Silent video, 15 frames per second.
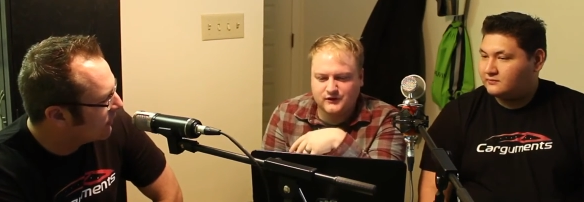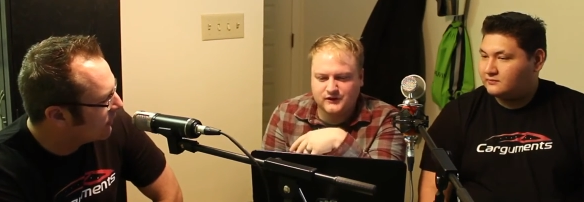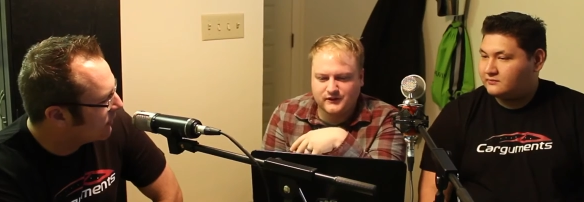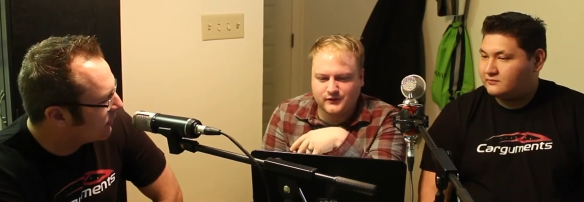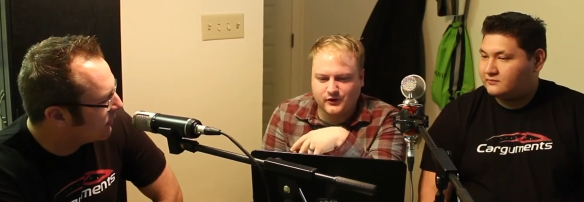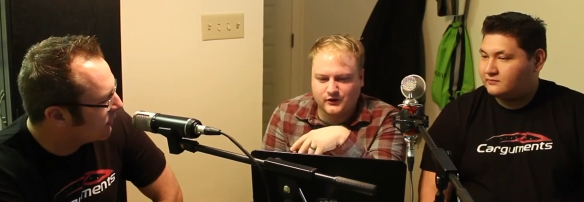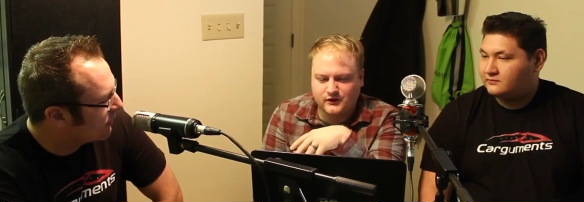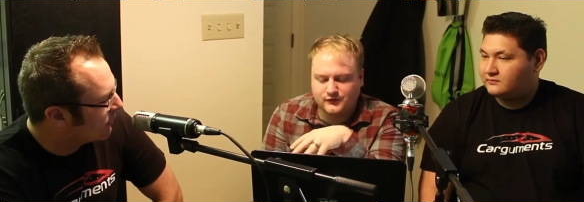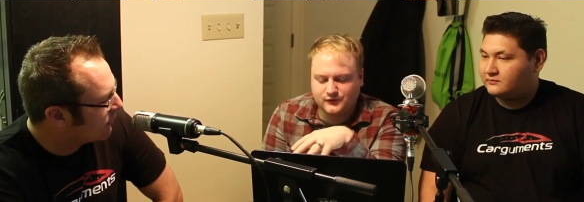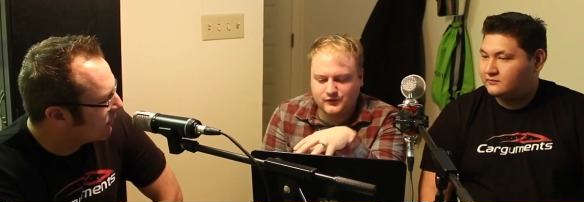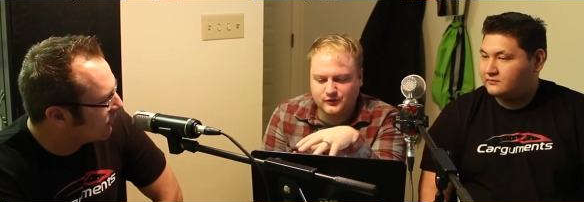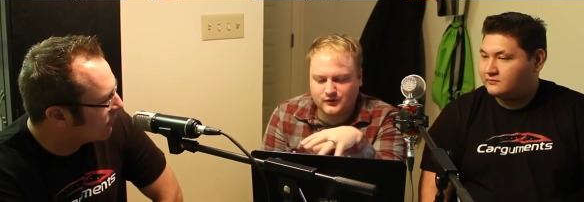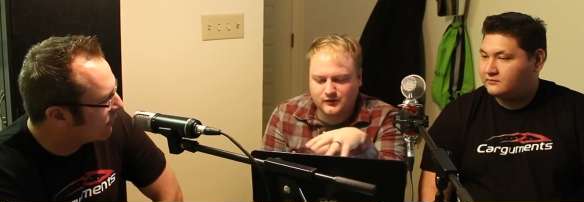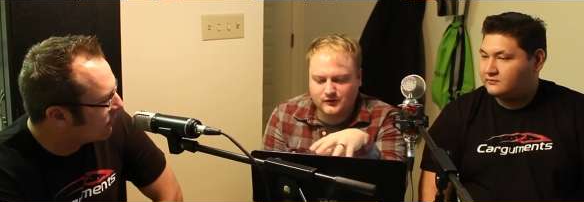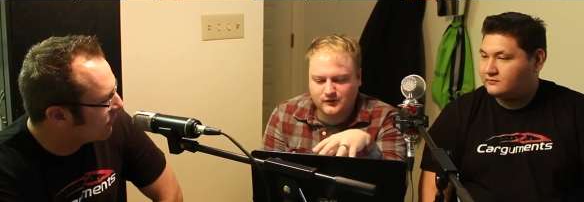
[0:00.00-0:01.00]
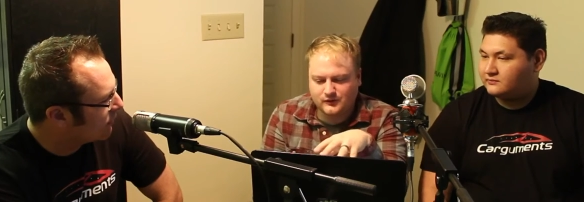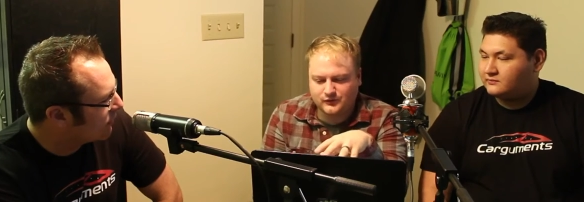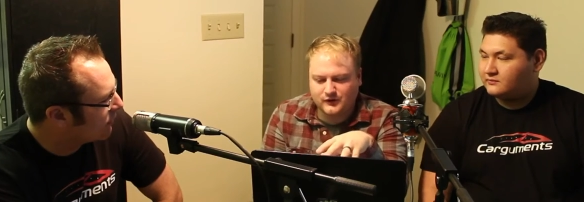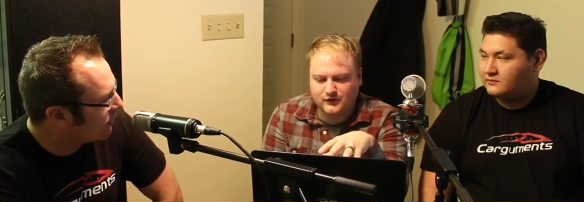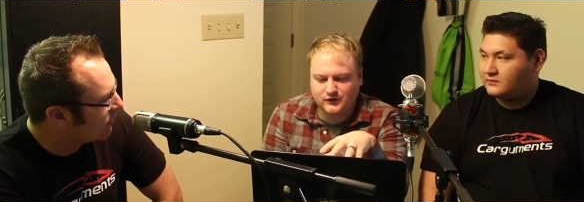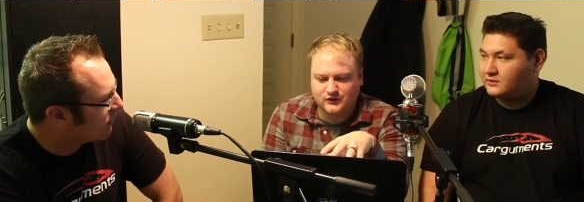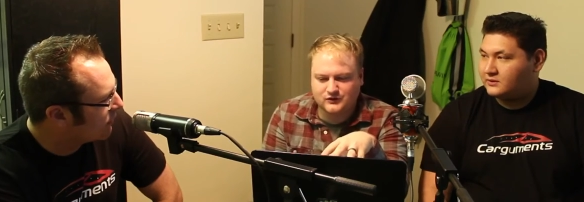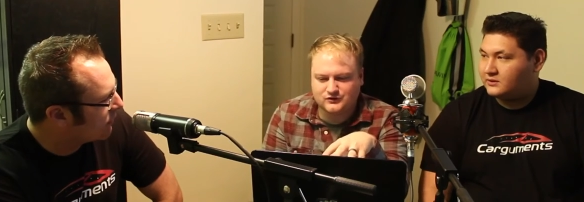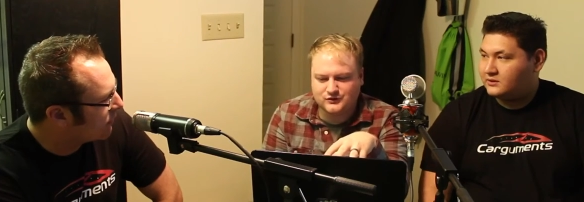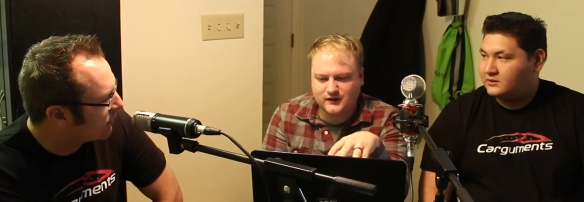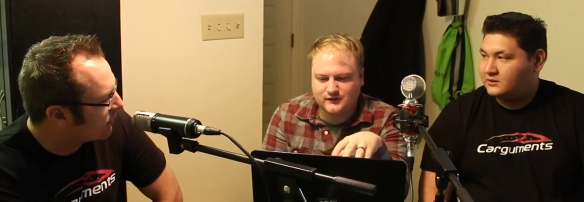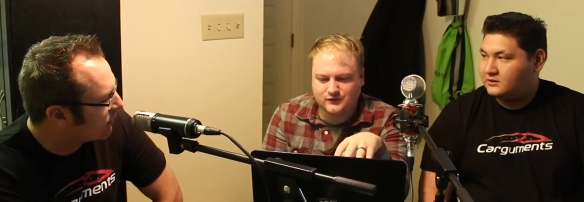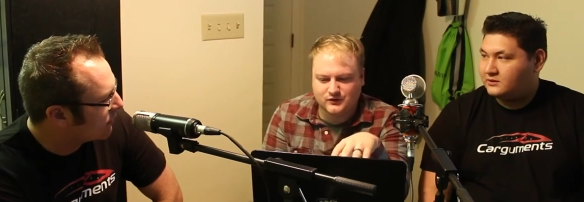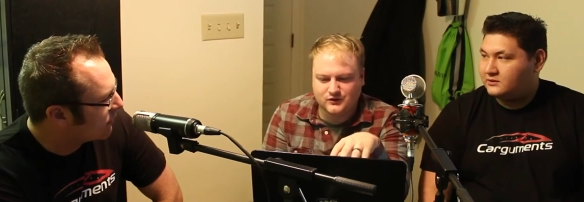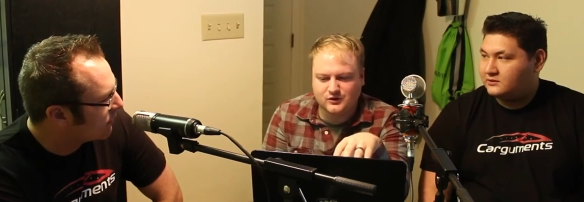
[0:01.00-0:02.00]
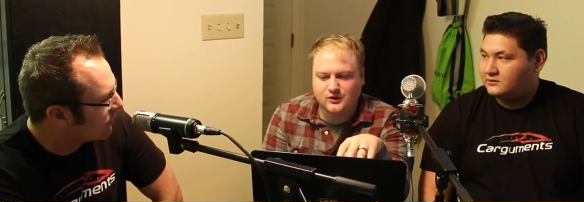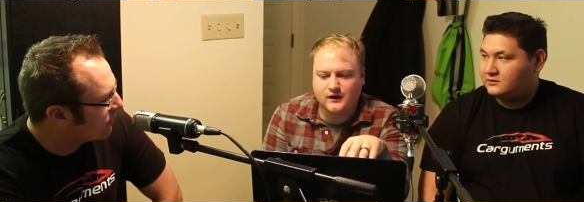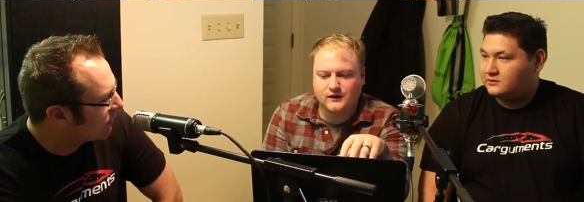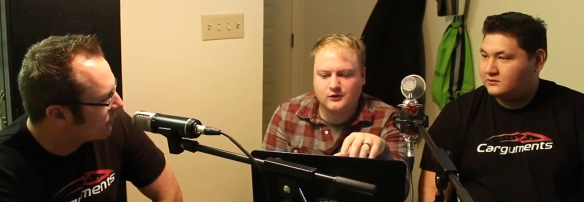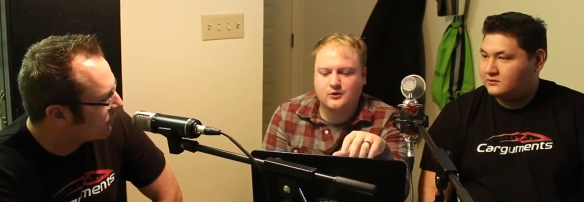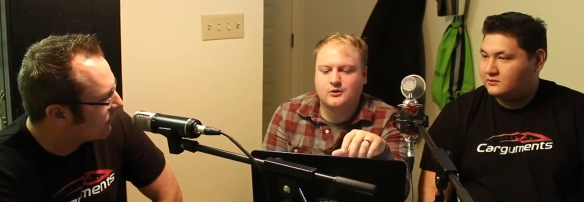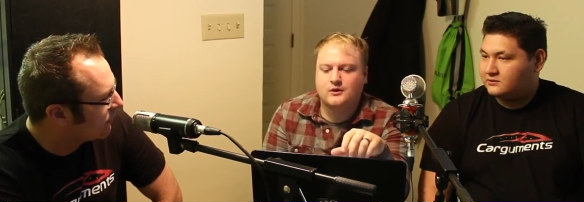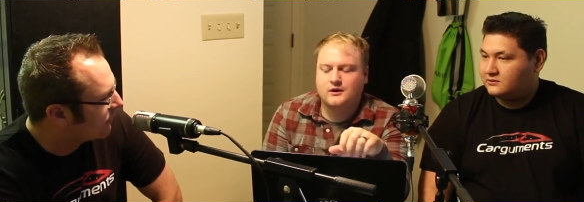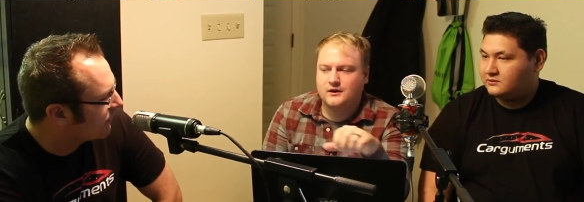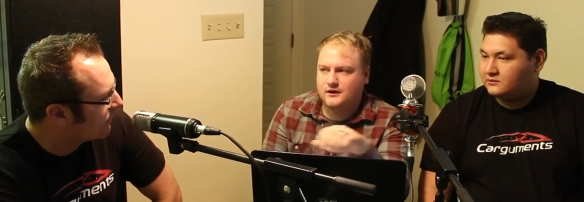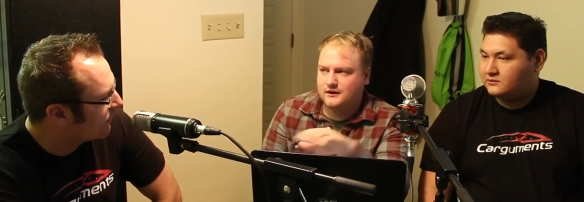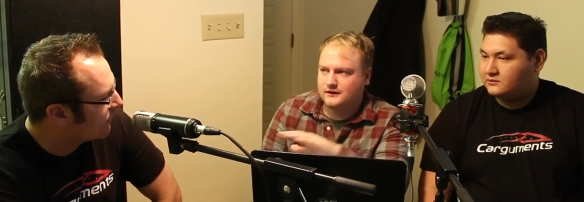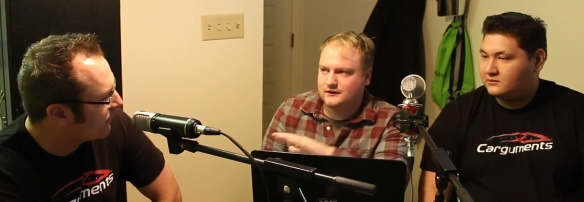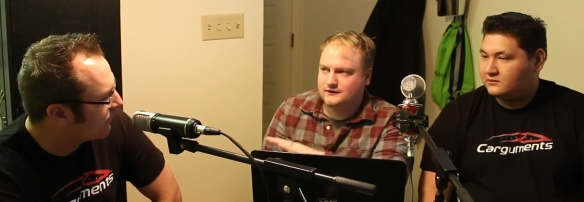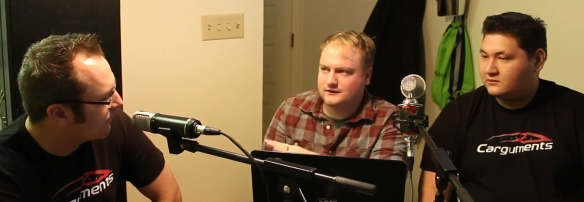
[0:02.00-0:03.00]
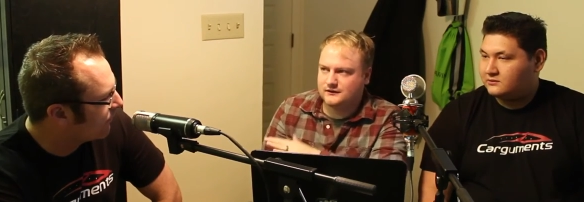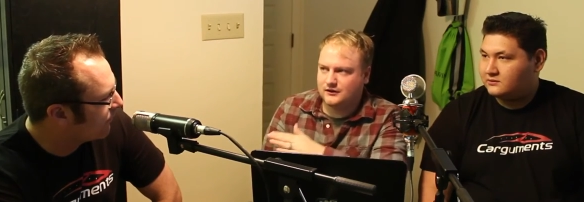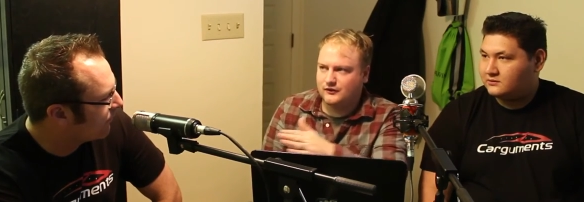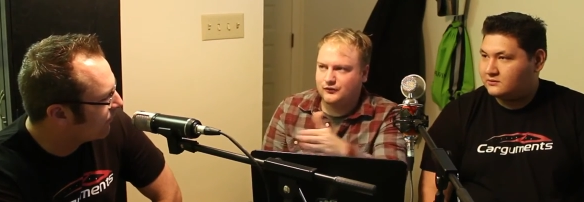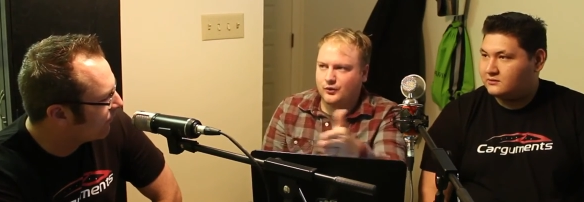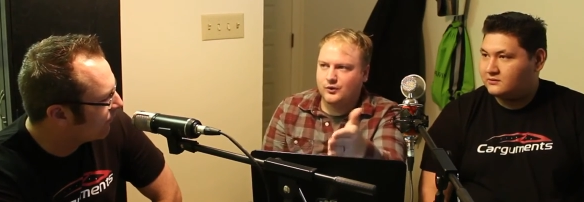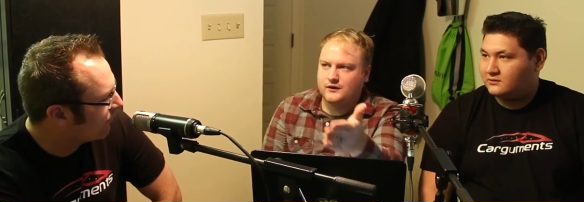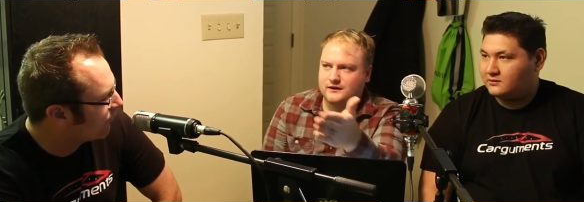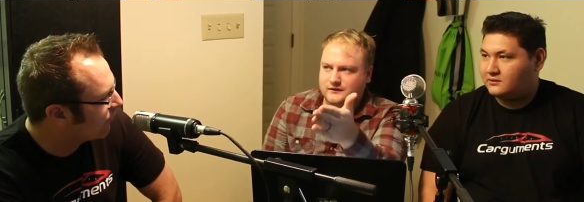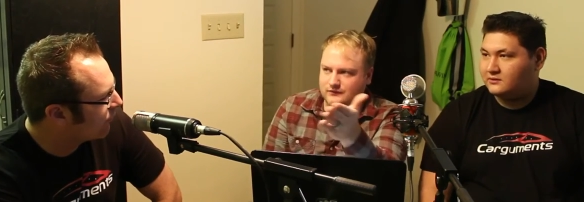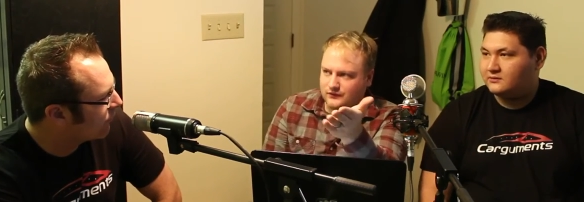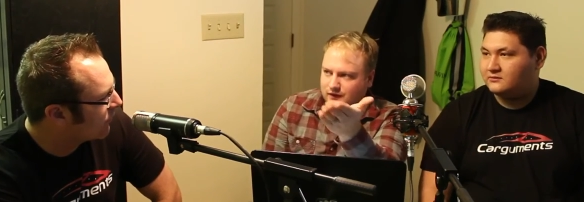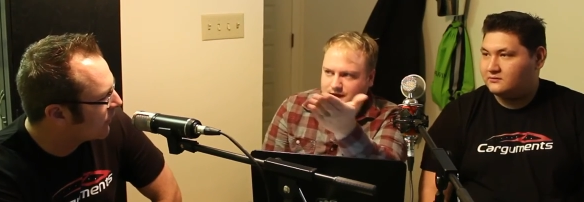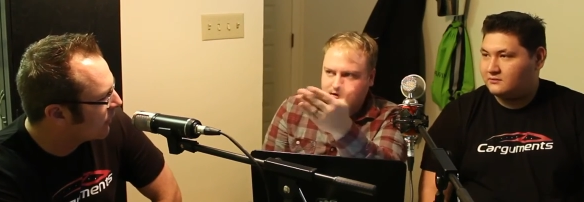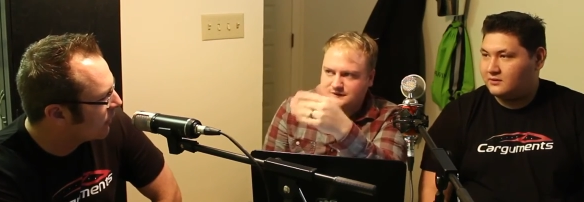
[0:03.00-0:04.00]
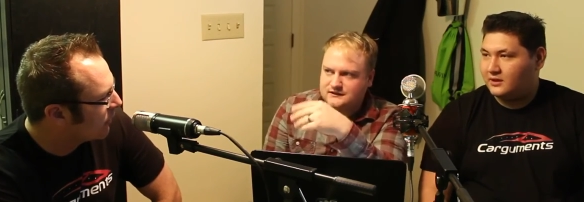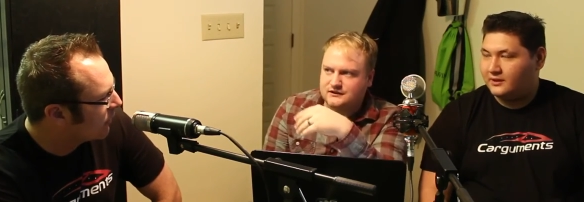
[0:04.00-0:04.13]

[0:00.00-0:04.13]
Speaker 1: in the car, if you're a fairly good driver, you know how to avoid like a right.